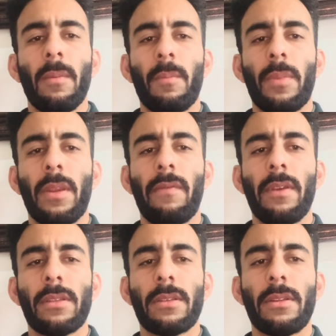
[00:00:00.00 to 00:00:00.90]

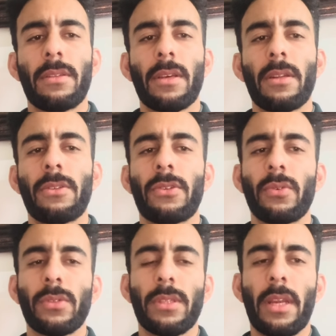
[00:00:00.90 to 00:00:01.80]
Previous research
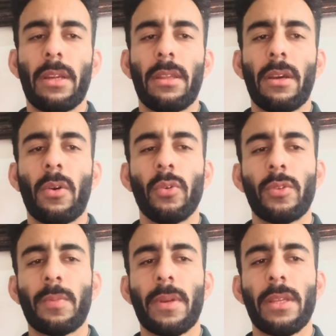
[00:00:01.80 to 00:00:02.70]
shows that the
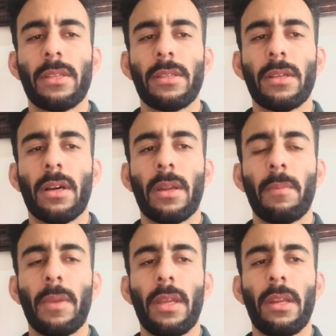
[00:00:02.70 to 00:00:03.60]
house prices are
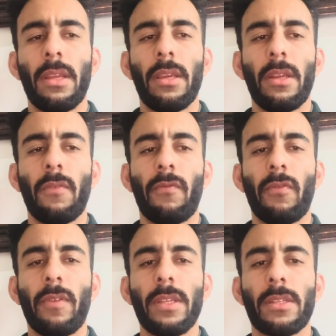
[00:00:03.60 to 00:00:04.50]
mainly
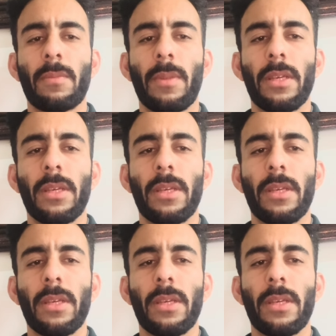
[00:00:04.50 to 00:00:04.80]
influenced by